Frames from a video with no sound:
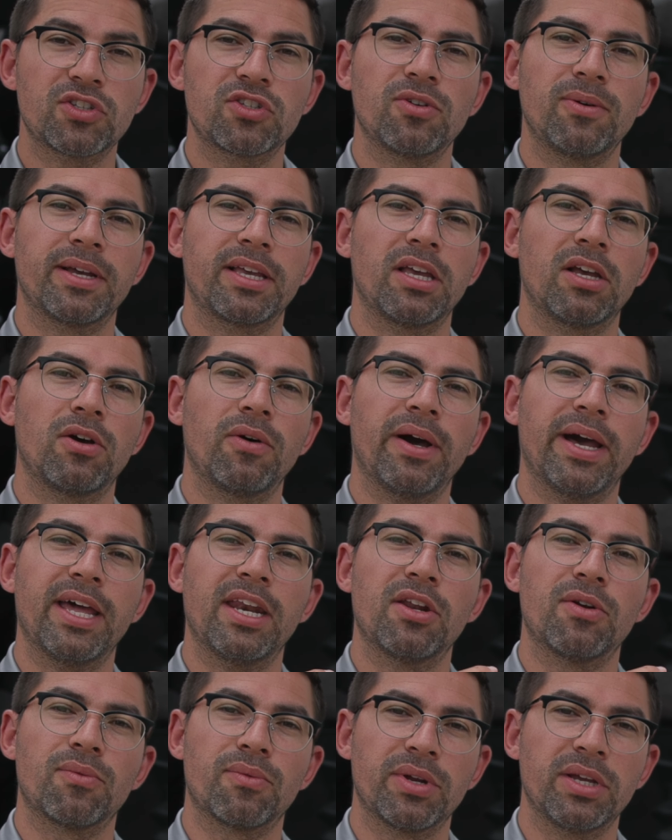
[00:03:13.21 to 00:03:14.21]
so it can go
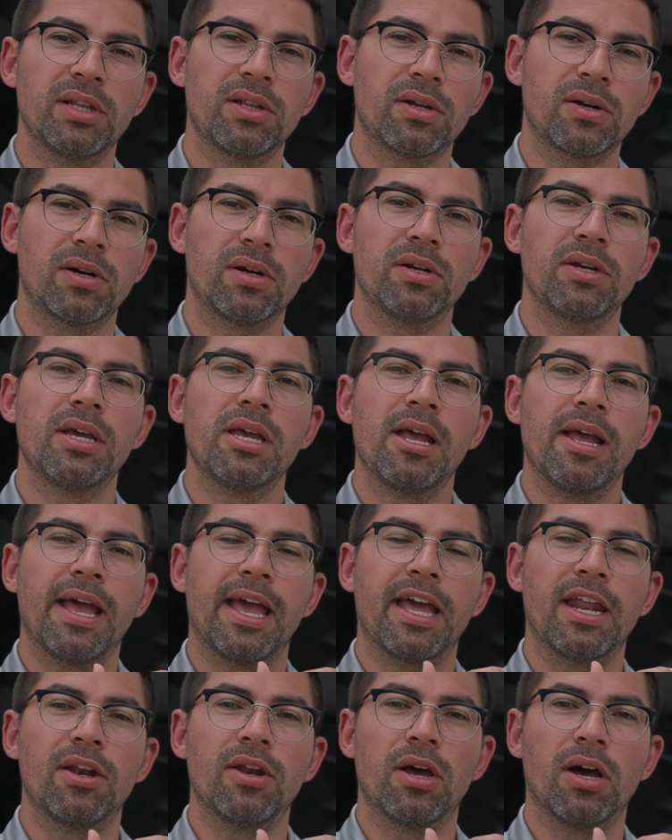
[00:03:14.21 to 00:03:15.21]
ahead and relearn
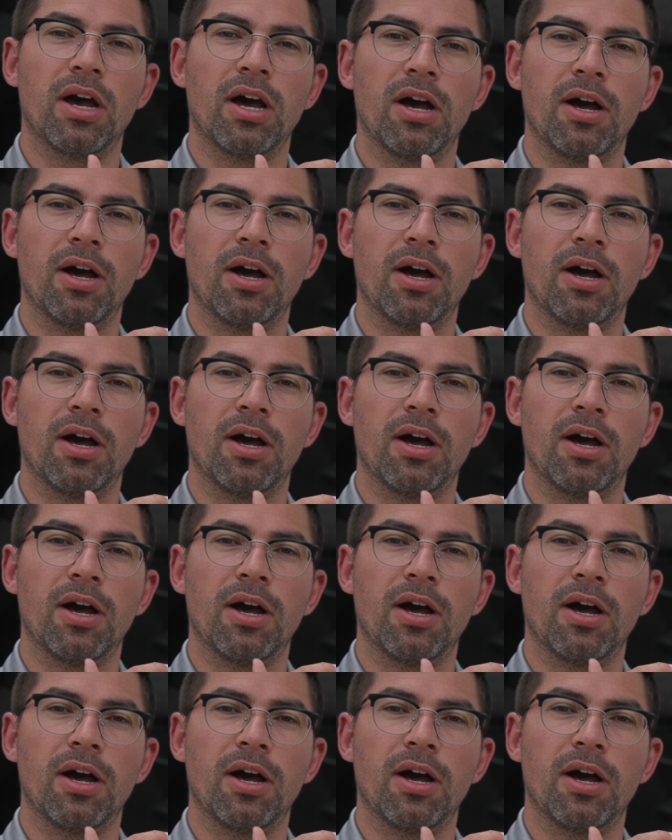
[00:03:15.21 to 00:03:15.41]
and